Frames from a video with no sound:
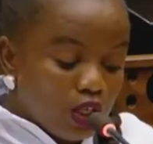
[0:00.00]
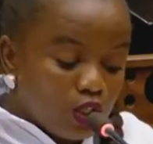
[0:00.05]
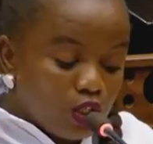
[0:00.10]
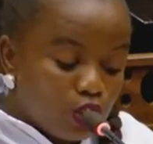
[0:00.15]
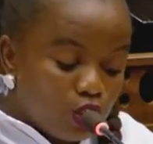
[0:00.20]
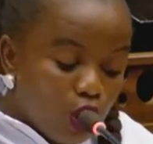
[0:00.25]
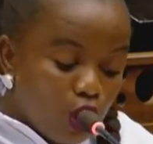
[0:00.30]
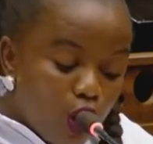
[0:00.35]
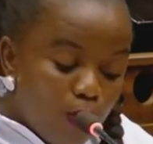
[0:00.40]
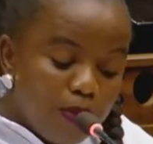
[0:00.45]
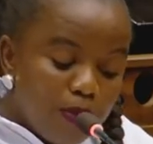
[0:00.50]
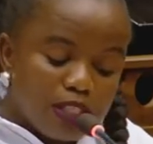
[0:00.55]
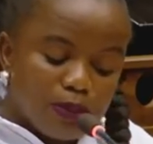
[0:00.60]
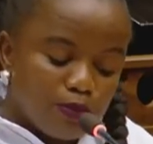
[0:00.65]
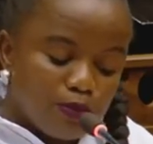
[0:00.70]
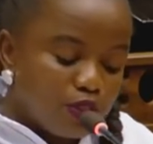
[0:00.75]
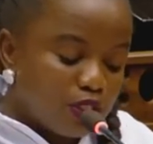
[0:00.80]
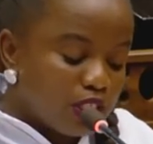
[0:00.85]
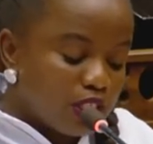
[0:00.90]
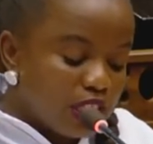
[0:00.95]
So must
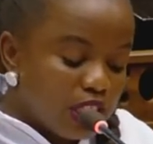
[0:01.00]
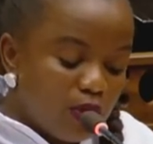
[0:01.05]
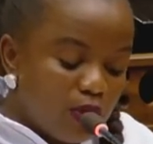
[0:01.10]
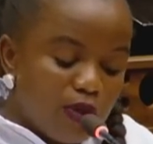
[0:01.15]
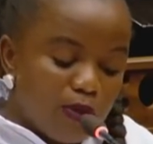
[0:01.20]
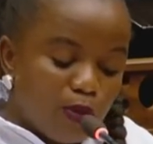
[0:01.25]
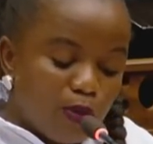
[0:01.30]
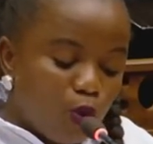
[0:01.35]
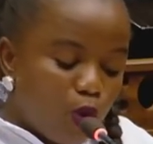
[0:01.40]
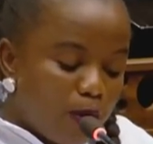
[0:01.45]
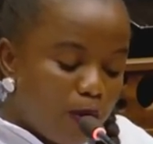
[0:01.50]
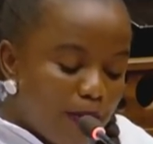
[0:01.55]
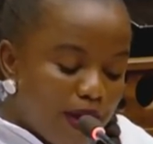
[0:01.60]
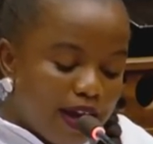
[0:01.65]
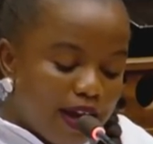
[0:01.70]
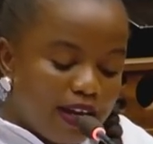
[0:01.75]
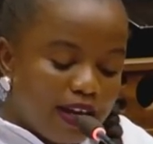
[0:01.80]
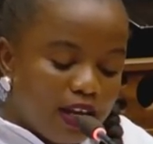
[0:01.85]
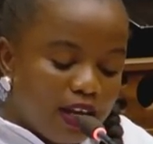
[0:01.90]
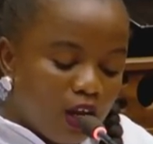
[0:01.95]
Busisiwe
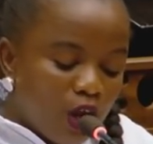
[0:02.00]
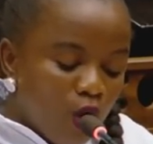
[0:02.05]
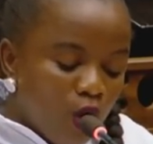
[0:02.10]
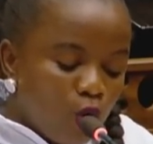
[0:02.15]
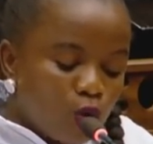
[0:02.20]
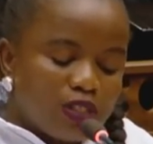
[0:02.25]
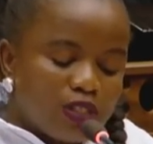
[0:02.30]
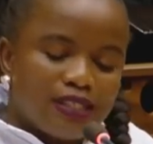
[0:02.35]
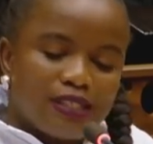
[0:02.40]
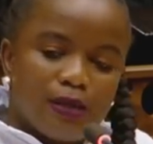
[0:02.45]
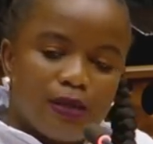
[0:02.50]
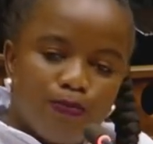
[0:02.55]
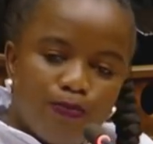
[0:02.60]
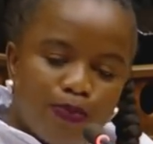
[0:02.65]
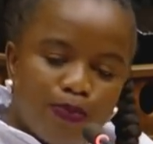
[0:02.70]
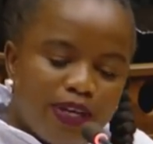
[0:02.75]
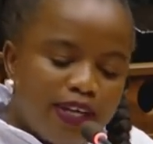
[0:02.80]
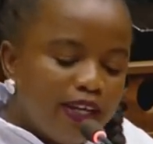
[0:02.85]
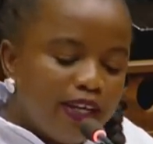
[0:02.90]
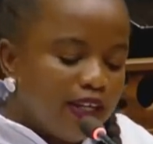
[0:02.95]
Mkhwebane, who
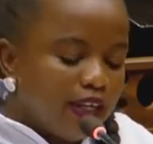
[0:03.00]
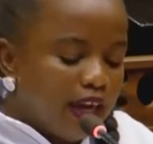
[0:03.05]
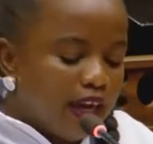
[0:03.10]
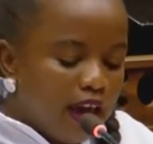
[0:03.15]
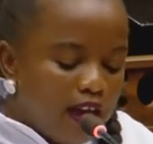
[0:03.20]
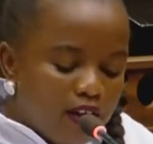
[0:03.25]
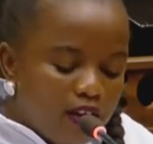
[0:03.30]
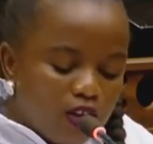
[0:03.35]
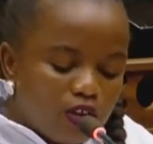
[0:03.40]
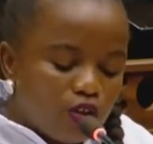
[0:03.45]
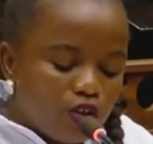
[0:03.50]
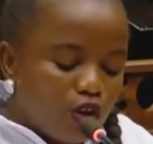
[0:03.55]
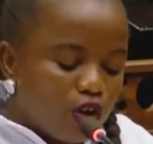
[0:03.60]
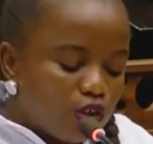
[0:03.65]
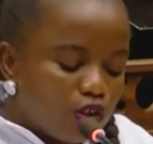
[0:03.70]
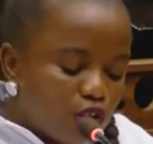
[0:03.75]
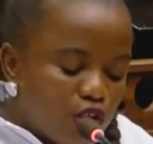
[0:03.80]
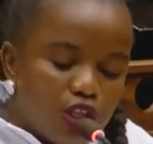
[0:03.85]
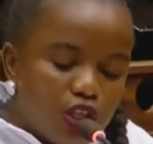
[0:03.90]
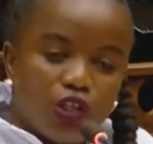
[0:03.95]
simply cannot
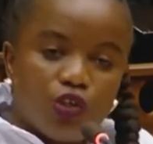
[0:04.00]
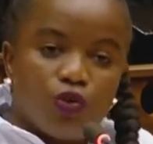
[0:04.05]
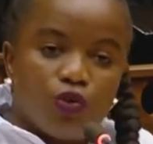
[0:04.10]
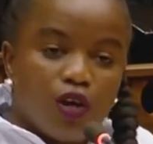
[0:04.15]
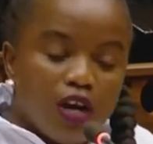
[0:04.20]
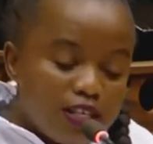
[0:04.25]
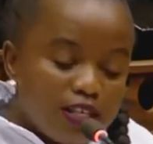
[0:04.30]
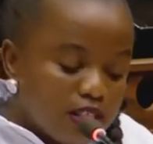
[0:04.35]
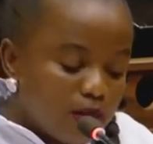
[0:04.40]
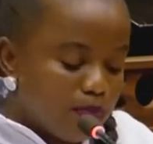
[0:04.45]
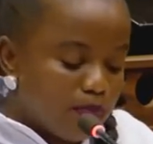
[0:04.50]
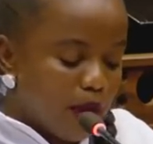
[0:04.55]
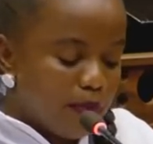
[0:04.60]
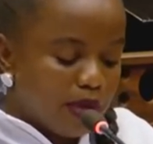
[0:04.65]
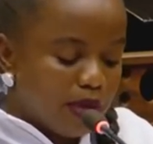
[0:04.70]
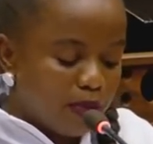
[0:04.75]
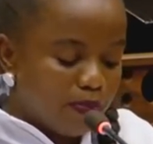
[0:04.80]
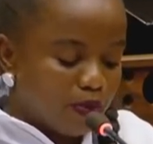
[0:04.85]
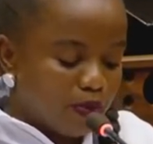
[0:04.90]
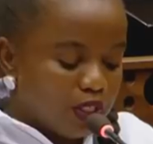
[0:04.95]
continue as the
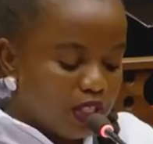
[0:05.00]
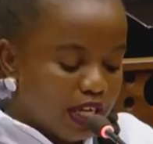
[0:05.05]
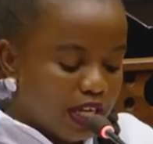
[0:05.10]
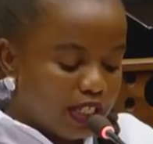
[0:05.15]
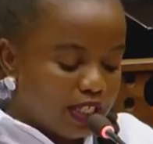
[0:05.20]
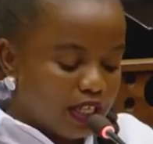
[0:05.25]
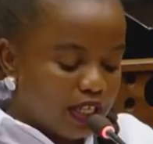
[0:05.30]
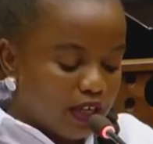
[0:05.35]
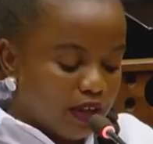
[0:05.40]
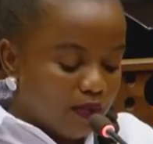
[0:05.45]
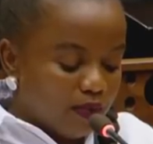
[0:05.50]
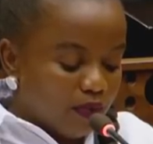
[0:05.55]
public protector.